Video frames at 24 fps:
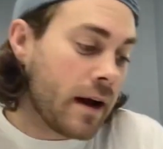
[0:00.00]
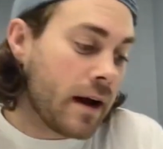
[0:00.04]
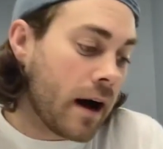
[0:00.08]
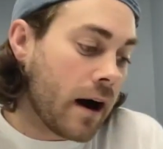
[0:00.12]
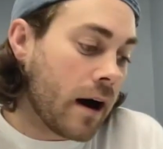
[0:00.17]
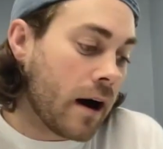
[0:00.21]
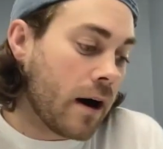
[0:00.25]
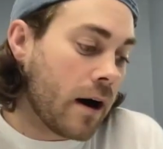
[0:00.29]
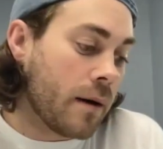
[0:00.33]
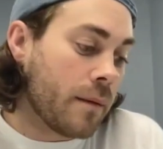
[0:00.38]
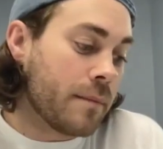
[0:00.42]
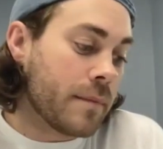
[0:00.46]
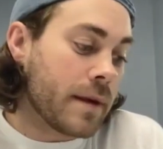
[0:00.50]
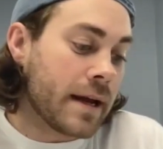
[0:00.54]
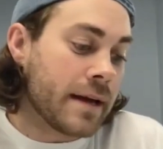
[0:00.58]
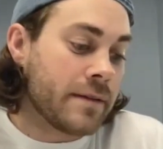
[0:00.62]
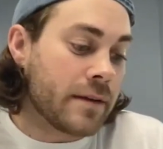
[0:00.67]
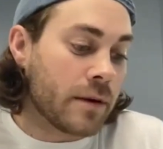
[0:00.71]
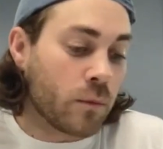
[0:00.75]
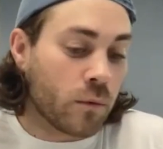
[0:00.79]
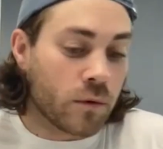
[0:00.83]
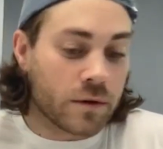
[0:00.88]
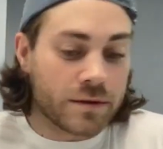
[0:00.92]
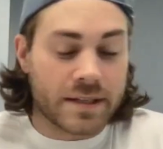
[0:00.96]
And
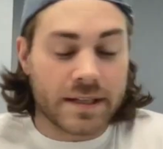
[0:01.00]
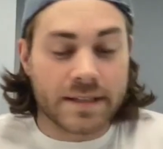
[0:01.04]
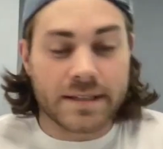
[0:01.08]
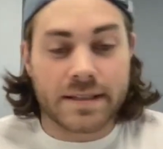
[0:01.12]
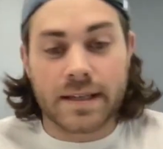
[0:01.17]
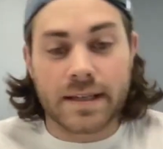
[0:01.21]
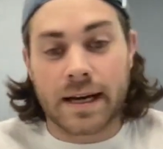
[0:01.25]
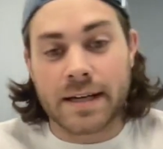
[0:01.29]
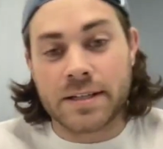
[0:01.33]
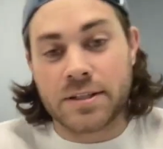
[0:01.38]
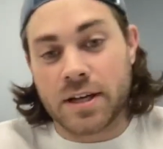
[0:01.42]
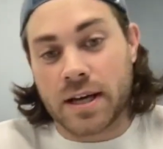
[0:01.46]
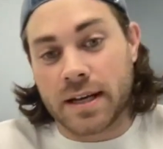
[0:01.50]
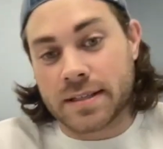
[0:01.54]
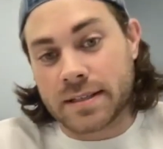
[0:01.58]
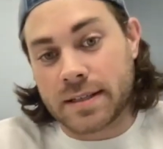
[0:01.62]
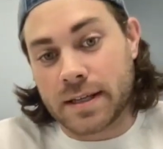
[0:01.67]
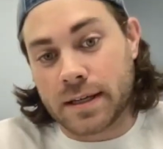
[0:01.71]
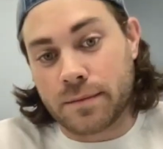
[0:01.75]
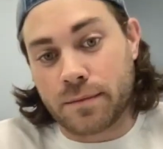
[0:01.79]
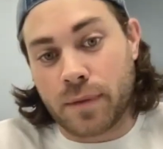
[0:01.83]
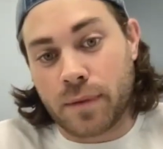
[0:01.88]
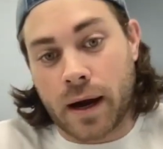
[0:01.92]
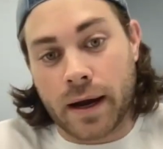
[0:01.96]
then once it's
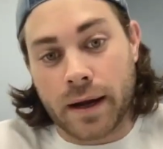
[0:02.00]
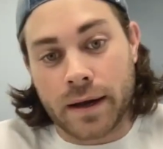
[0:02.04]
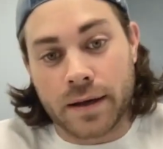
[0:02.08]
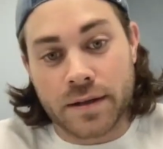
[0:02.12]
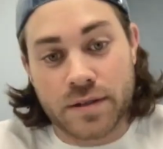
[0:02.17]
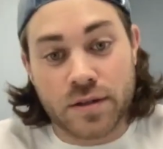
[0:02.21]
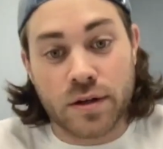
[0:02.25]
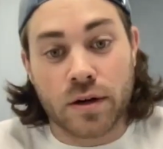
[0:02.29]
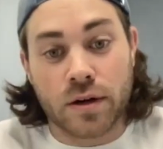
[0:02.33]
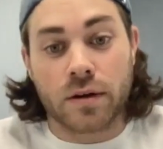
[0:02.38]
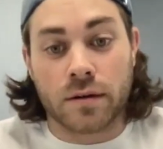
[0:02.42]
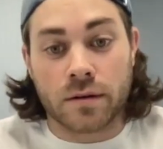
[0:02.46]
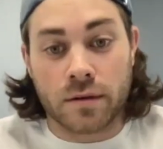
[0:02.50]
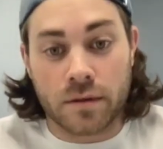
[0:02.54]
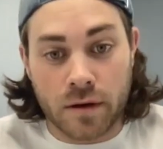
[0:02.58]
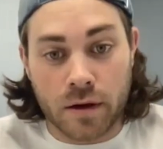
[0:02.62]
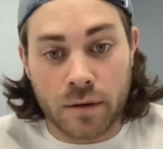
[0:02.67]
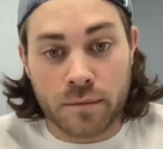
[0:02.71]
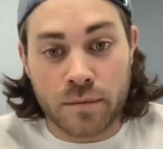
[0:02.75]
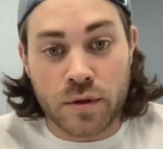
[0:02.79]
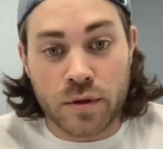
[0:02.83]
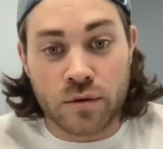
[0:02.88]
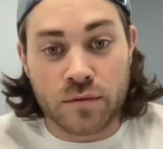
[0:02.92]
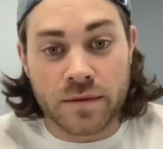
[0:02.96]
digested by a certain
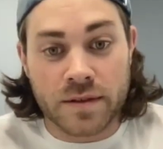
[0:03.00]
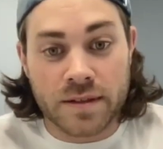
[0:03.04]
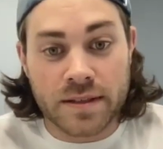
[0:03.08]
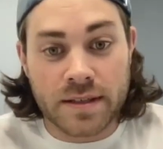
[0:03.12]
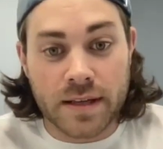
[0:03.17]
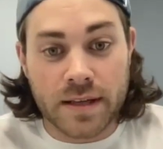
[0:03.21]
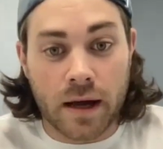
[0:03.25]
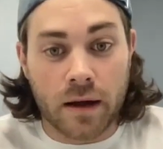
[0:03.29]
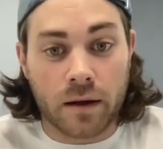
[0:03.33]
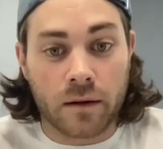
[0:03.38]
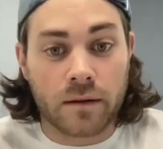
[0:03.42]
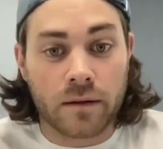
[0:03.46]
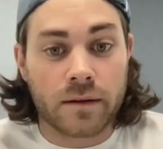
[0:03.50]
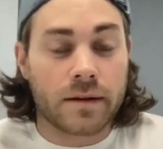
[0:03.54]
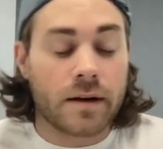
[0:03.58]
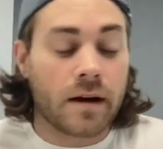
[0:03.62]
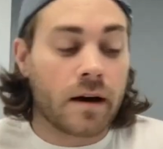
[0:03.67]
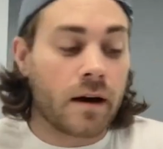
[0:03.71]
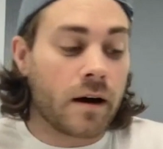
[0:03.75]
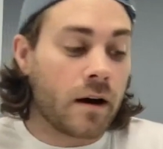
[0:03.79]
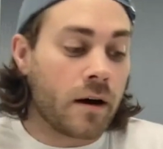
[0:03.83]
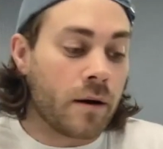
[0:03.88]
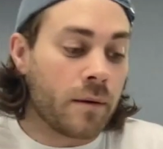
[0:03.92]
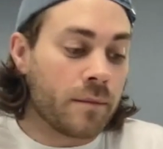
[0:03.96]
immune cell,
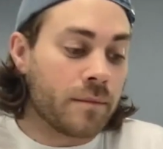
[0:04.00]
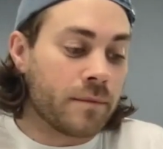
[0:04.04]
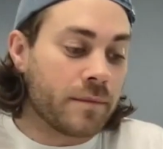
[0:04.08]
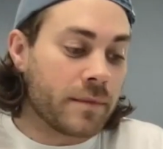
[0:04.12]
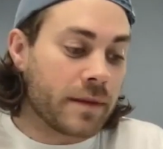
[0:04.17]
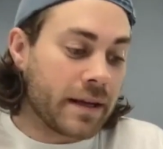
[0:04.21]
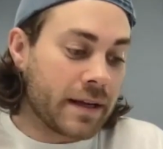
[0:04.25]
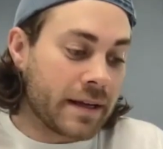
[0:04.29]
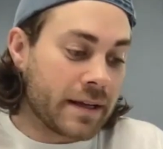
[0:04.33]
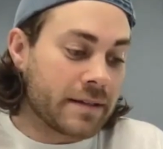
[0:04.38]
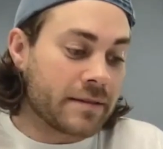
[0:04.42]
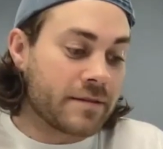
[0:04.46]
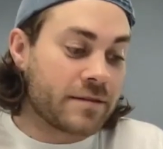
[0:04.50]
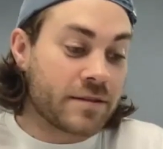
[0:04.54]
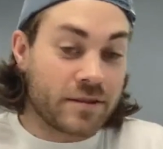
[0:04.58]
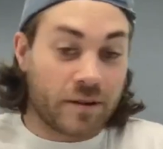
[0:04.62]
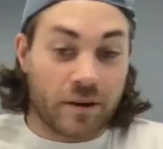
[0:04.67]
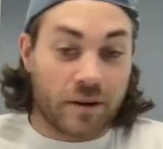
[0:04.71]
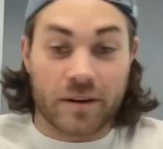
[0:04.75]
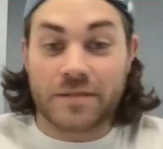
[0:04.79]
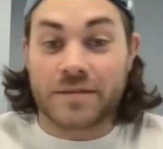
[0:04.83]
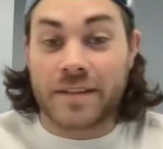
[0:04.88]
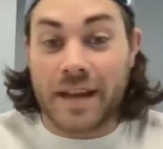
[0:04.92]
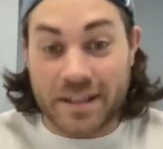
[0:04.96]

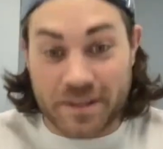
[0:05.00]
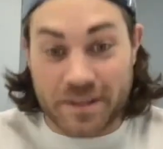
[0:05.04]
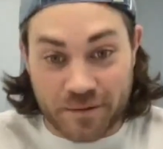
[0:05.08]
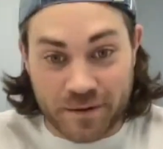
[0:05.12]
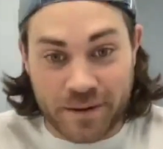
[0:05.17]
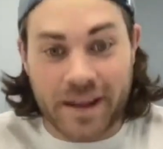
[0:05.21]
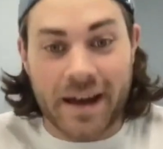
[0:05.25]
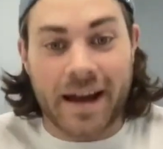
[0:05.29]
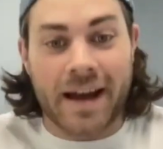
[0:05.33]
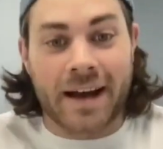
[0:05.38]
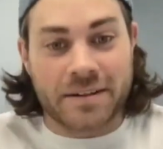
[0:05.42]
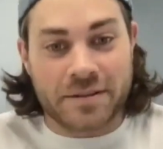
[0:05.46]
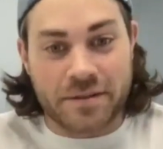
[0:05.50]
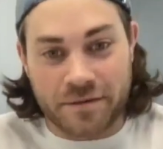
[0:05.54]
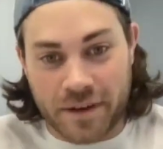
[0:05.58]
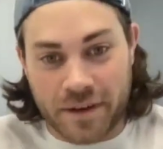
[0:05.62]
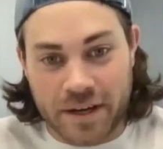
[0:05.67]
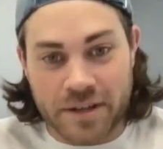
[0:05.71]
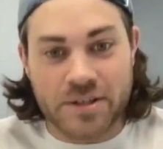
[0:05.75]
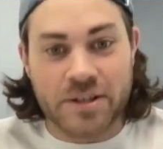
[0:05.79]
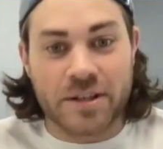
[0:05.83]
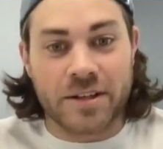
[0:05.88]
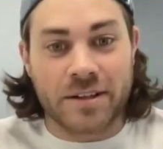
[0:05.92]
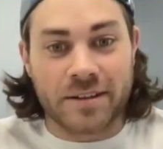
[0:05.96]
that's when the
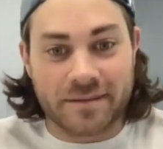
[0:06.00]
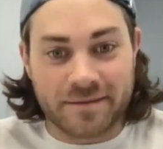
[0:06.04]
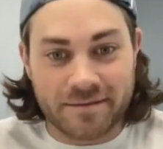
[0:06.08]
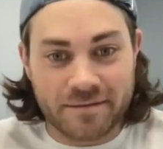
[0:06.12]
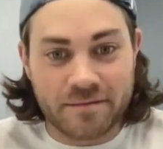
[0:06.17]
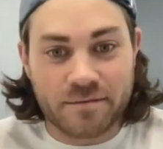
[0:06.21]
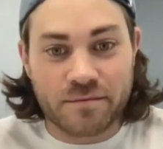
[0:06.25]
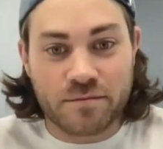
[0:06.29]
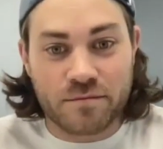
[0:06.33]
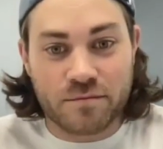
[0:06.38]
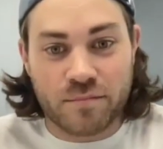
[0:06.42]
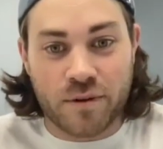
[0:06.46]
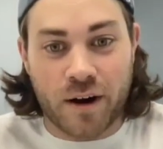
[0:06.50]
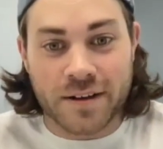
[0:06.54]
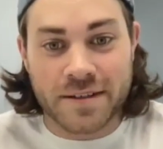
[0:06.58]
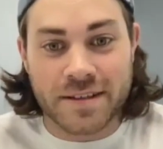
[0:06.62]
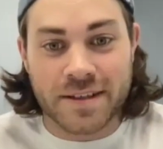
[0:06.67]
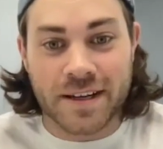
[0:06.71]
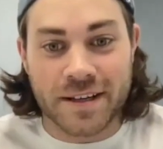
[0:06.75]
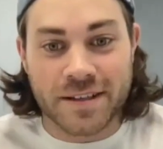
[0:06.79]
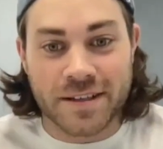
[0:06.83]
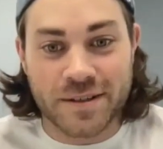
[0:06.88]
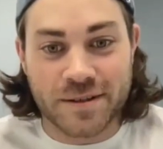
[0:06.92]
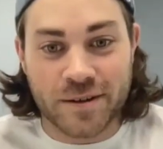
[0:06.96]
activation
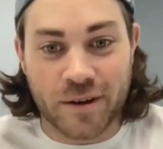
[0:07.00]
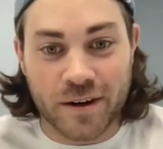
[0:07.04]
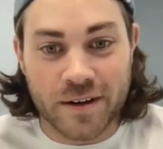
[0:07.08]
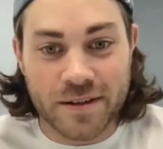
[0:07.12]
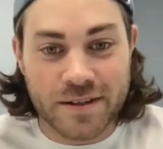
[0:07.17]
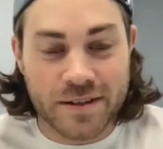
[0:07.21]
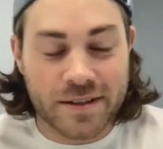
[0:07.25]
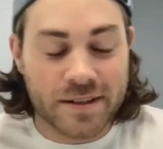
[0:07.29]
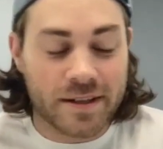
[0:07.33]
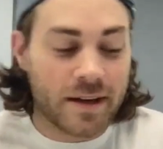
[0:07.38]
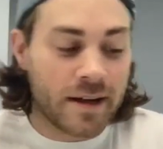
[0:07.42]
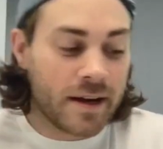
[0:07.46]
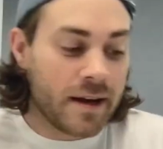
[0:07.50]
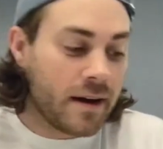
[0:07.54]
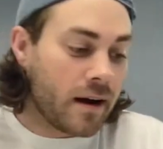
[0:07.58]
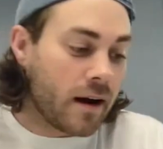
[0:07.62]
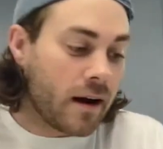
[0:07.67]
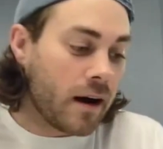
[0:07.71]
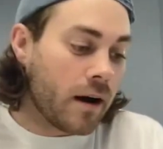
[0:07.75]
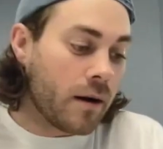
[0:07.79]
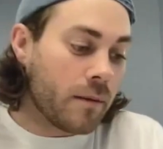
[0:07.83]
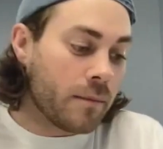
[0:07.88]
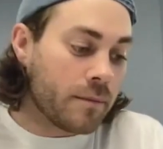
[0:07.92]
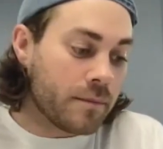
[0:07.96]
process starts
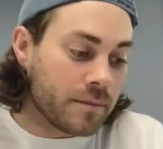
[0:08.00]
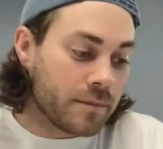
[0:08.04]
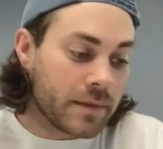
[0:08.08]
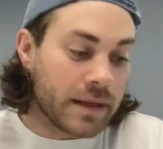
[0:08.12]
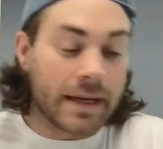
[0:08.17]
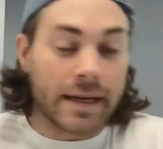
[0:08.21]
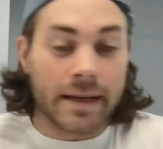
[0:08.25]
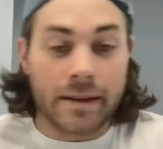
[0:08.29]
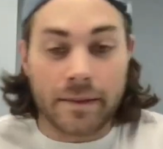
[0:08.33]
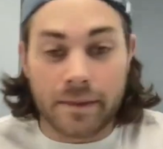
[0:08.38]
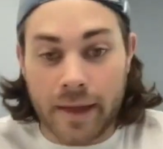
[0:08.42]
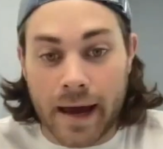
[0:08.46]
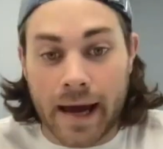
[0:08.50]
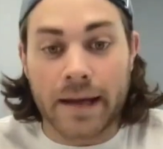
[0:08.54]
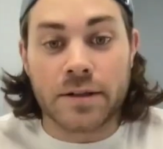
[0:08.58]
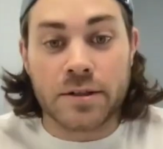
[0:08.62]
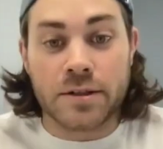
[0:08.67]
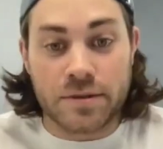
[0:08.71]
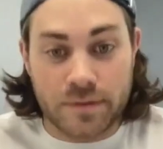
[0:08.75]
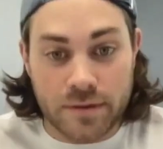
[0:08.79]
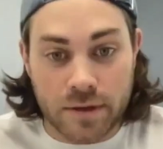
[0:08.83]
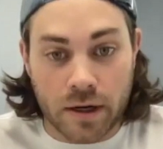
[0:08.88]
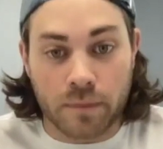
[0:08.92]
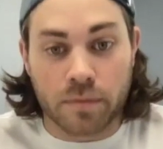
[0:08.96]
in that
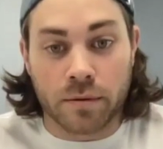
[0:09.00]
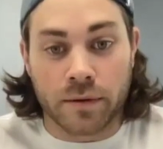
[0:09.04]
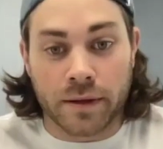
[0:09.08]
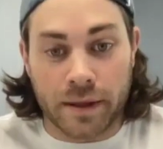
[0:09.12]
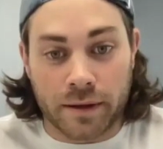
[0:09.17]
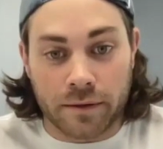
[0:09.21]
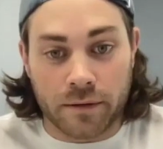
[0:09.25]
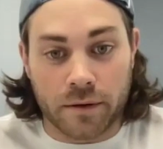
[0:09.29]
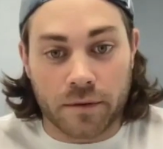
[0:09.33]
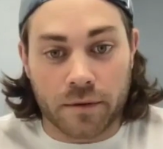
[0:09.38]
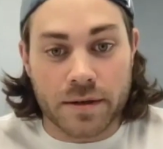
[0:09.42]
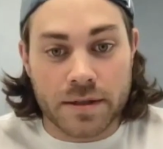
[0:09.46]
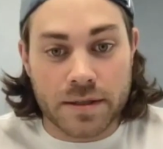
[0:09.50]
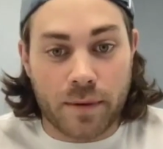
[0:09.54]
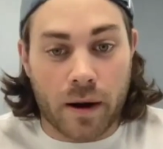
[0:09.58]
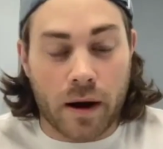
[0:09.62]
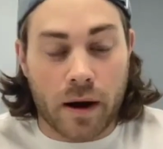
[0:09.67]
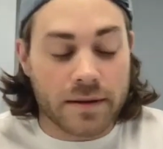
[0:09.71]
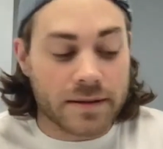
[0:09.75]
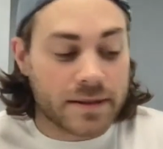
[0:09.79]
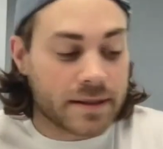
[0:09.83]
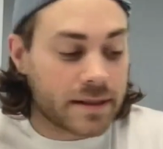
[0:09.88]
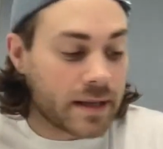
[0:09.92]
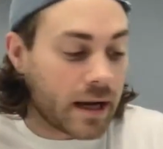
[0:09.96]
doubling the
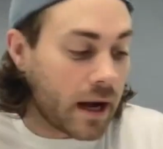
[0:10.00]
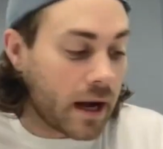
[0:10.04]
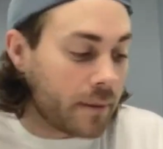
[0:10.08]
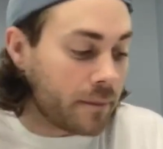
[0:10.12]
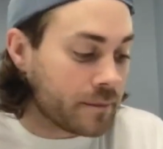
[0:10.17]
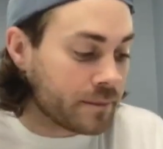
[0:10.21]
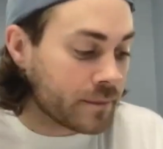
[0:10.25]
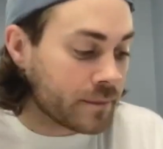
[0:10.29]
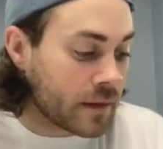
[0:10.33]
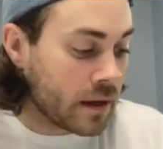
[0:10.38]
response time.